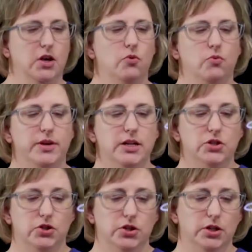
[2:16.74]
We
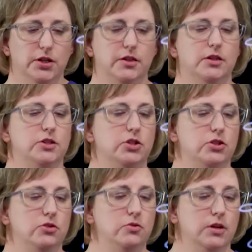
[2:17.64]
took the
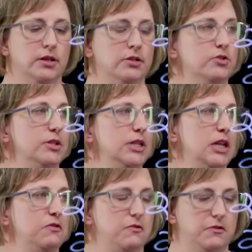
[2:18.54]

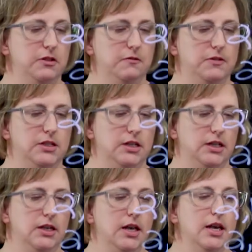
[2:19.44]

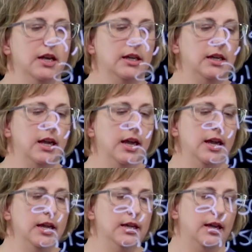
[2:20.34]
215
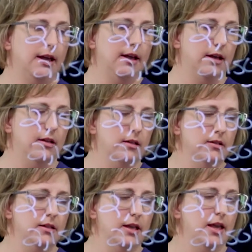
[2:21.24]

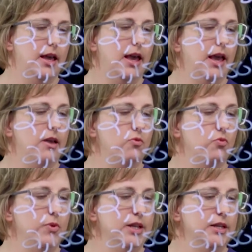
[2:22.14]
kcal
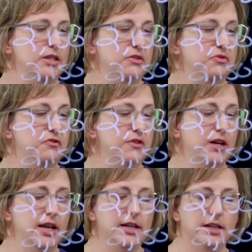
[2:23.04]
and we
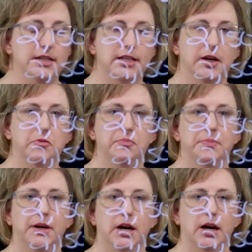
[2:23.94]
divided it
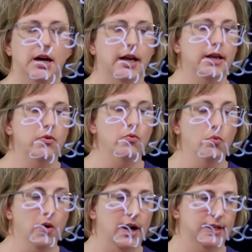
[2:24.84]
by
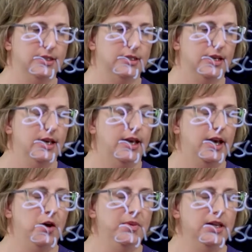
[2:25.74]
what?
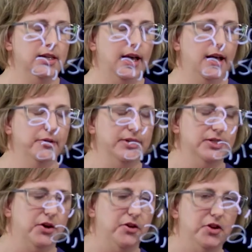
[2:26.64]
How many
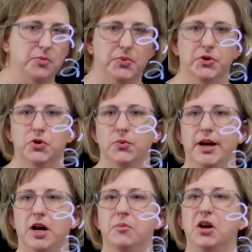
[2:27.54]
calories are there per
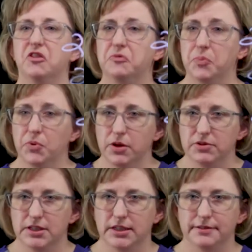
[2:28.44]
gram of
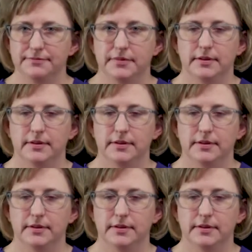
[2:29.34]
protein?